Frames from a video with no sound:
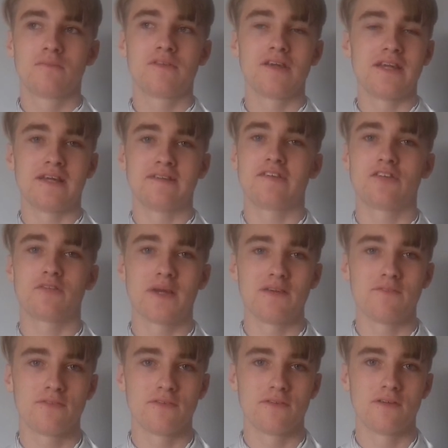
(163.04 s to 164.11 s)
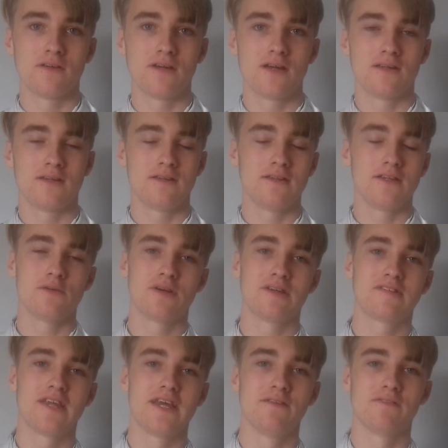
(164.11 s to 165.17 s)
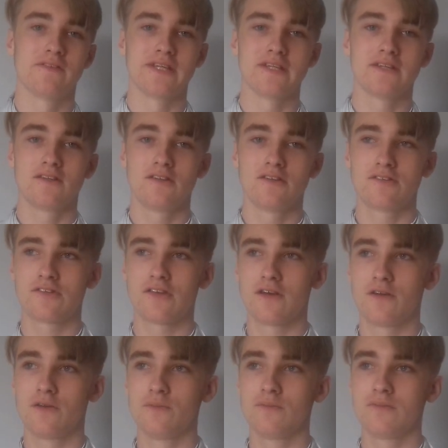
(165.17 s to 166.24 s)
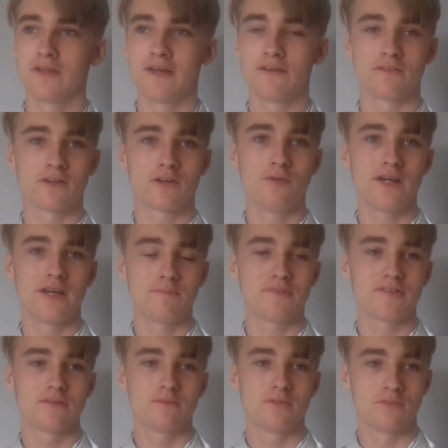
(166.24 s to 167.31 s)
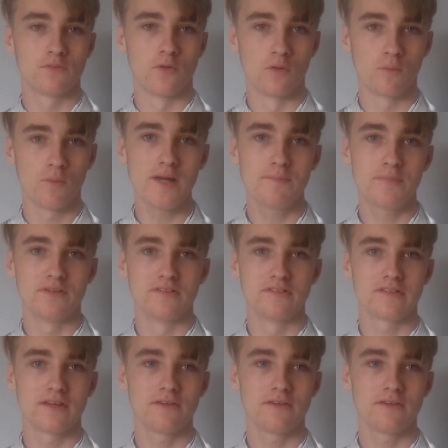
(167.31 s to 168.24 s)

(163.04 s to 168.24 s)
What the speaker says: didn't anticipate for the US Navy, so they were equipped with the wrong weapons.